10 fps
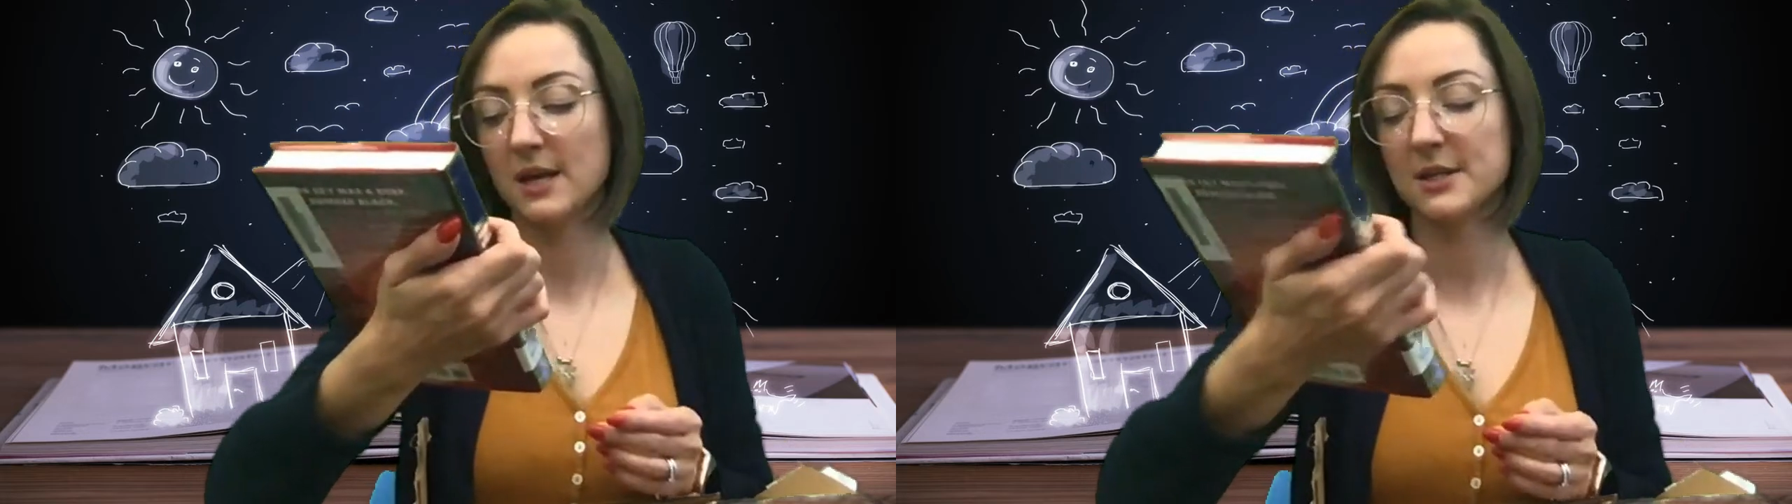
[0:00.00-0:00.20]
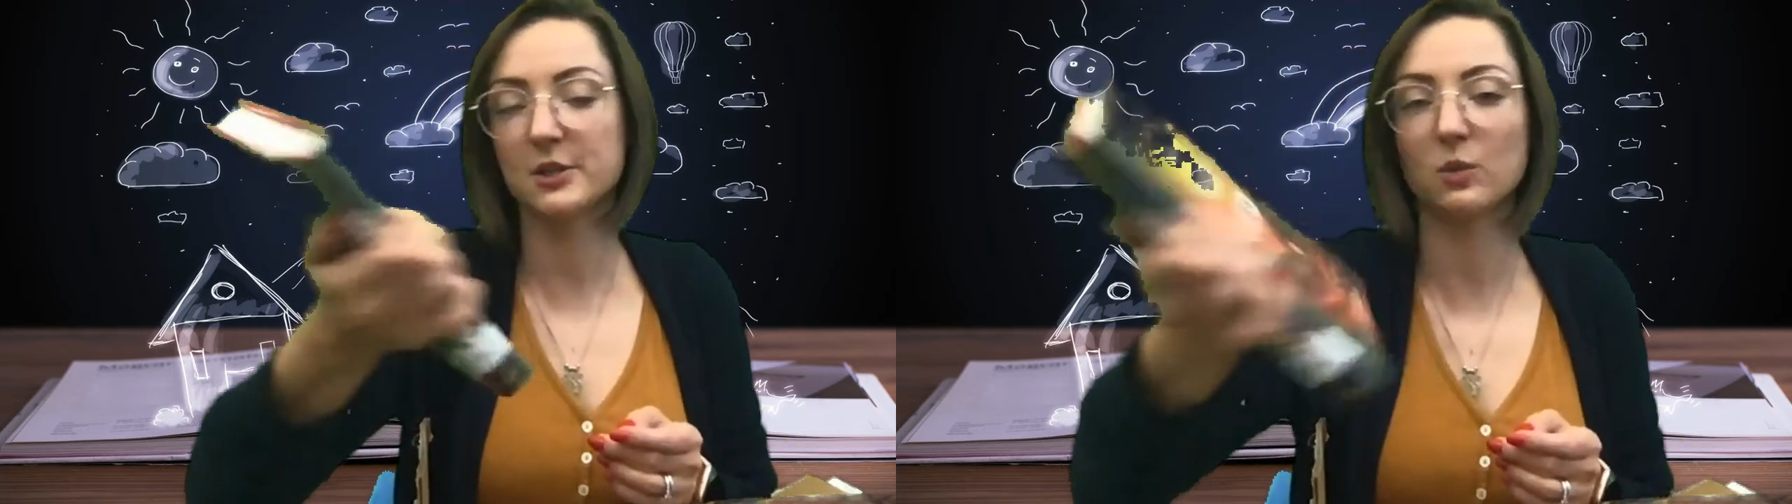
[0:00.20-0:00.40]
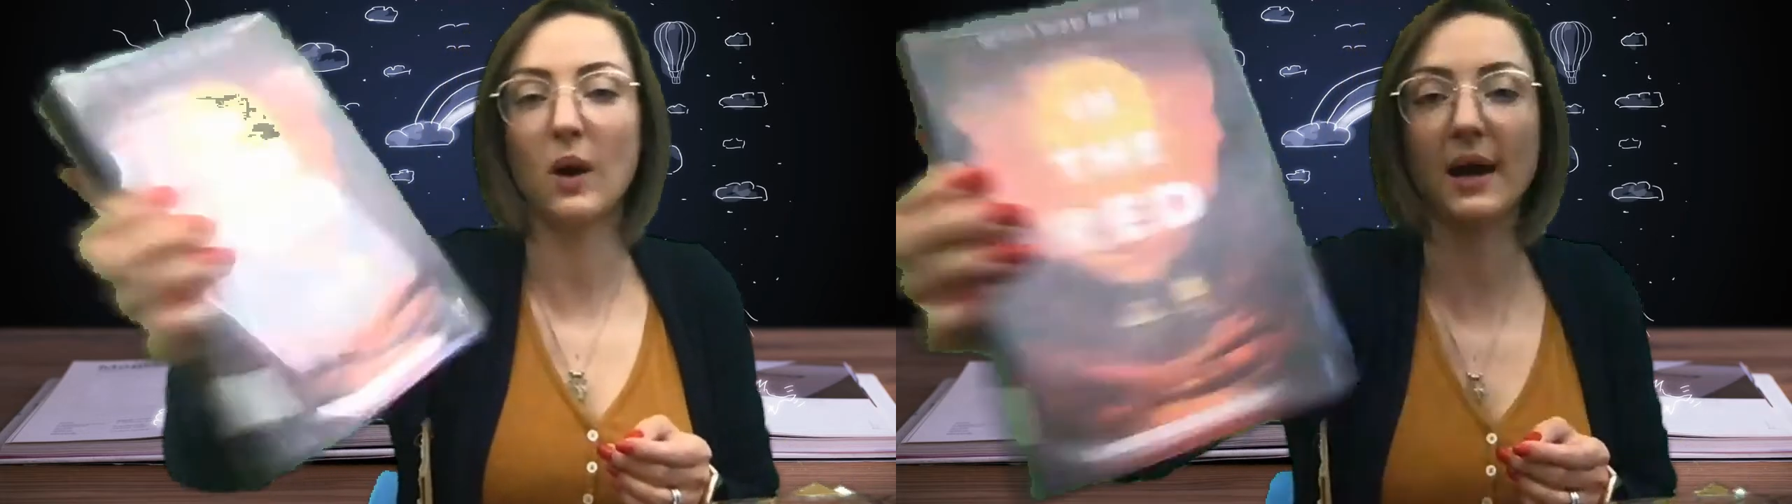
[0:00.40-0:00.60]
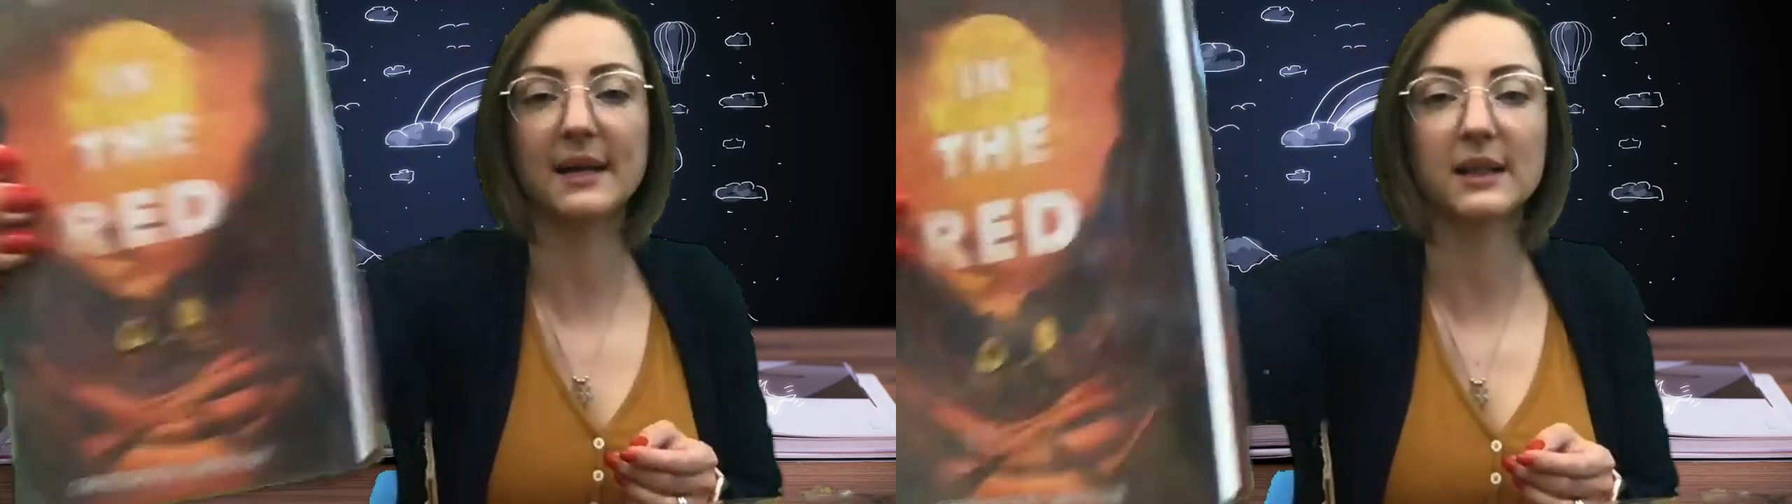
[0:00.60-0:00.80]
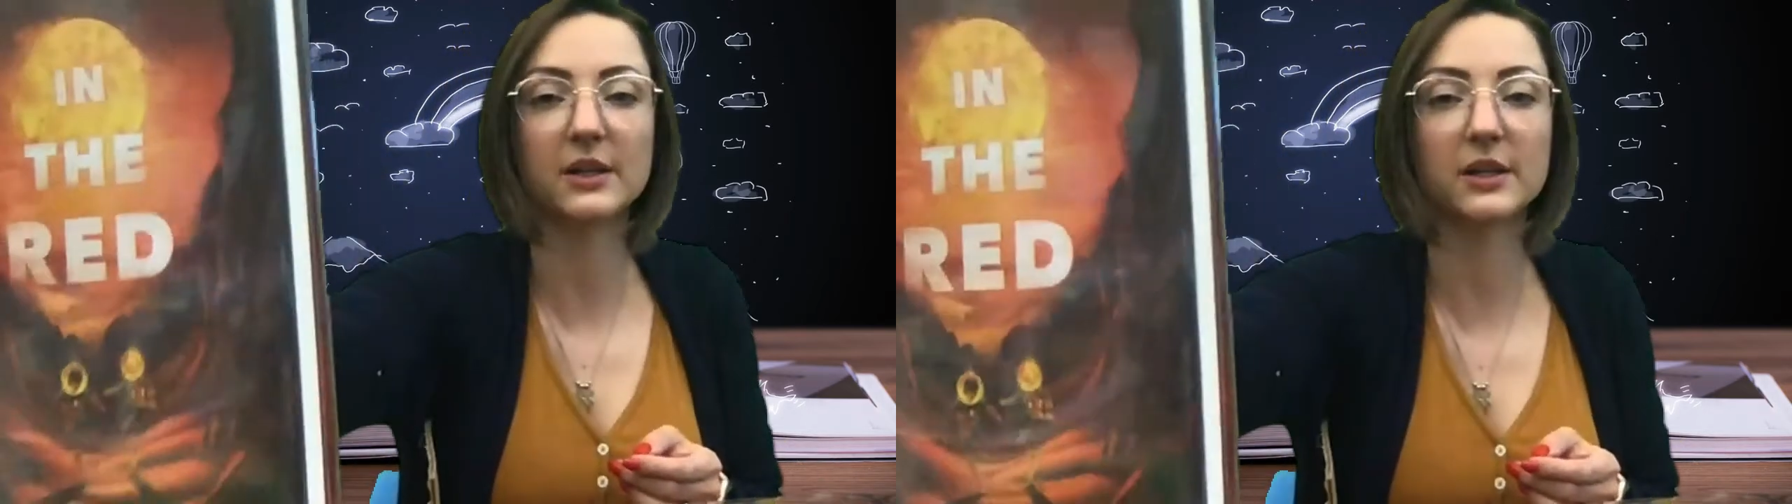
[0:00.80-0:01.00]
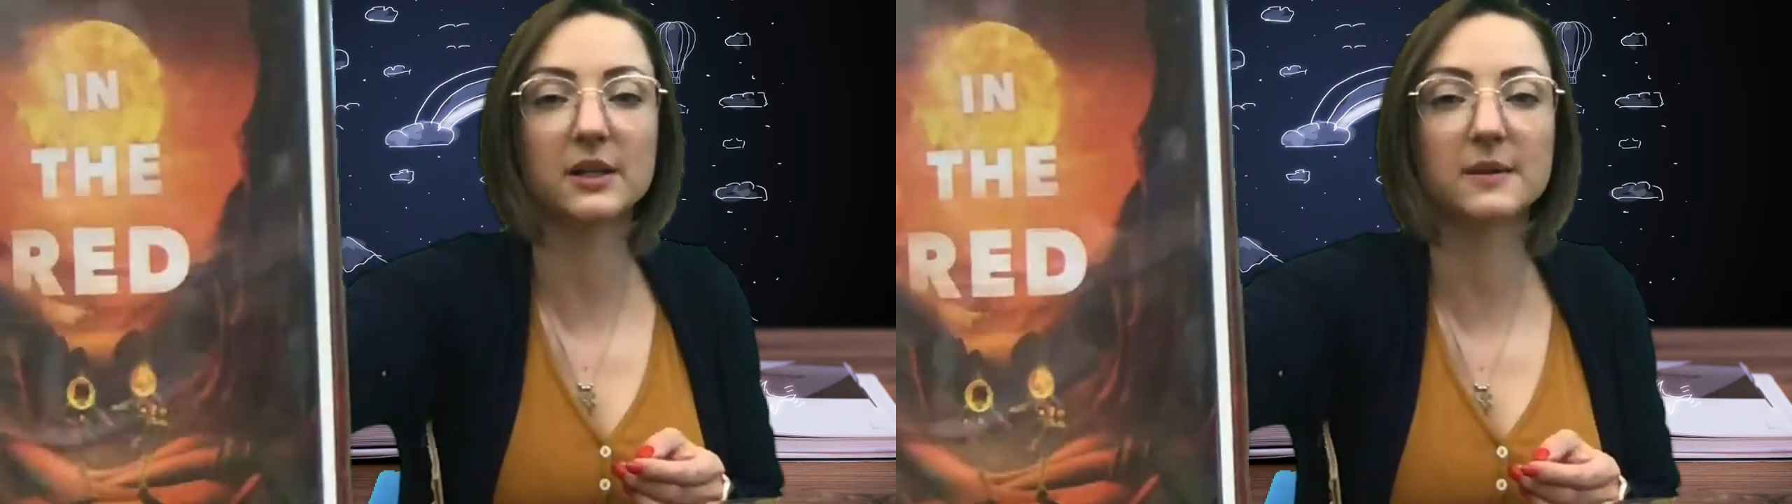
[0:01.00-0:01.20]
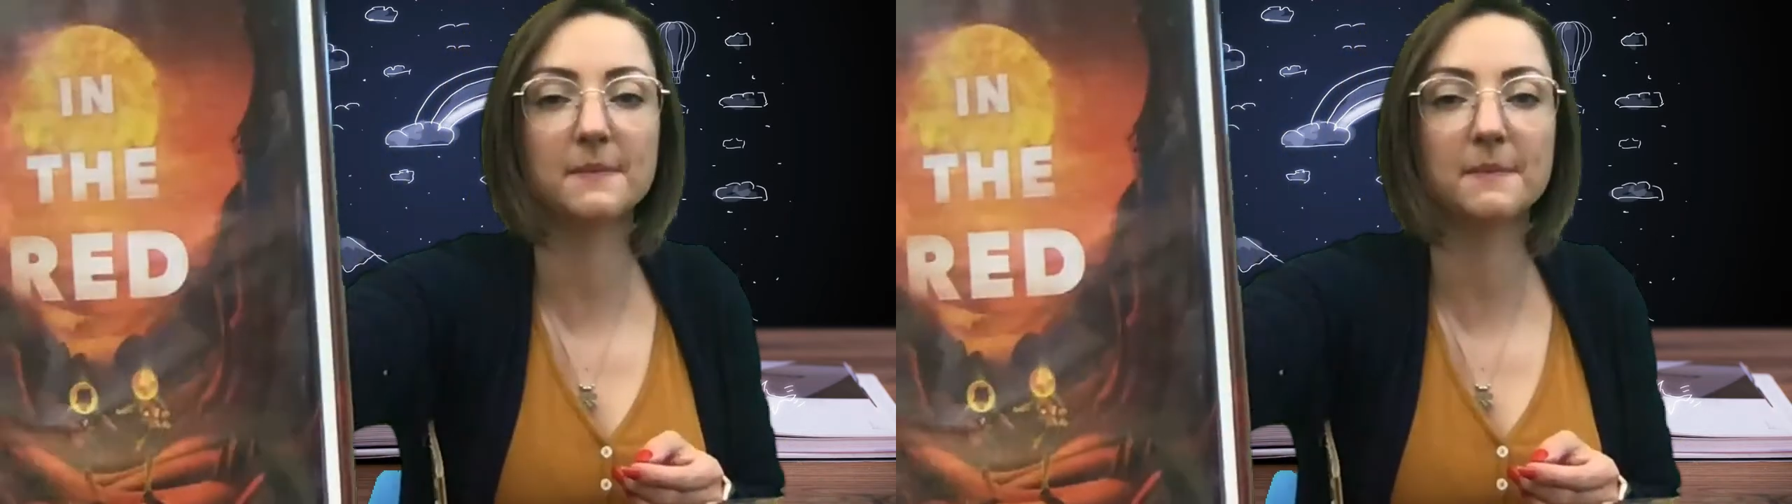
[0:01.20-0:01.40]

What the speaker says: Swidler.